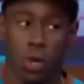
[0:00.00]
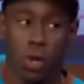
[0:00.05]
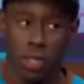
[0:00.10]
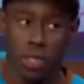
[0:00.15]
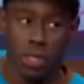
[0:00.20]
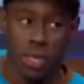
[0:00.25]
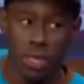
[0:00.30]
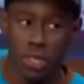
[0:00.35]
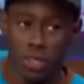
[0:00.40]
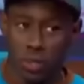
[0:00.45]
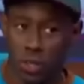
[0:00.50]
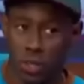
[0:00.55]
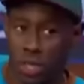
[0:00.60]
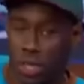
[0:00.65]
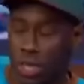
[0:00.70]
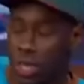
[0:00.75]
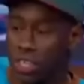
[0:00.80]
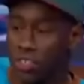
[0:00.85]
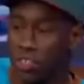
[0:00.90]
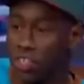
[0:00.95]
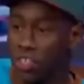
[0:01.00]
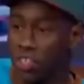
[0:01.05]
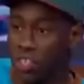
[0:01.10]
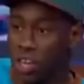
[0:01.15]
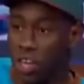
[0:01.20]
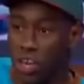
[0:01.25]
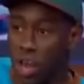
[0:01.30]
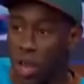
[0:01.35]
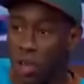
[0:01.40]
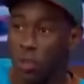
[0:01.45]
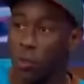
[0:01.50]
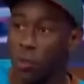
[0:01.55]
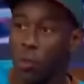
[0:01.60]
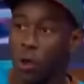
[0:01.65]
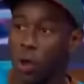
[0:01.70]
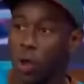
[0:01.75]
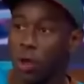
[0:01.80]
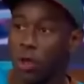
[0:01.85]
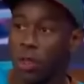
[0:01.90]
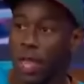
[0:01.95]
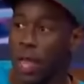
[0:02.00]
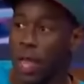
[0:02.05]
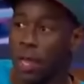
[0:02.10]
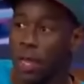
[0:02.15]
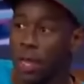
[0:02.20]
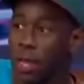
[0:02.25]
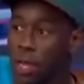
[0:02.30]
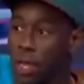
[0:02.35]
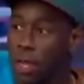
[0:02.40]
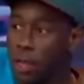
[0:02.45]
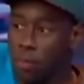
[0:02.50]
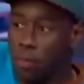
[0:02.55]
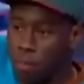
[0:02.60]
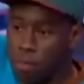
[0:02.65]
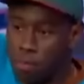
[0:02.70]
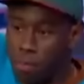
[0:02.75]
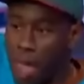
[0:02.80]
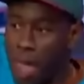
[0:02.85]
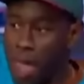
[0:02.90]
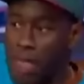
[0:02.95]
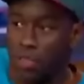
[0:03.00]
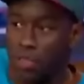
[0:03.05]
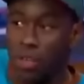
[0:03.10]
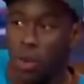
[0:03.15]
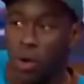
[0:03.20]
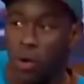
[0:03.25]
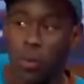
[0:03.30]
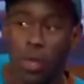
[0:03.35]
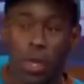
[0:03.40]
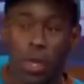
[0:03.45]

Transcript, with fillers: orientation or anything. It's just another word that has no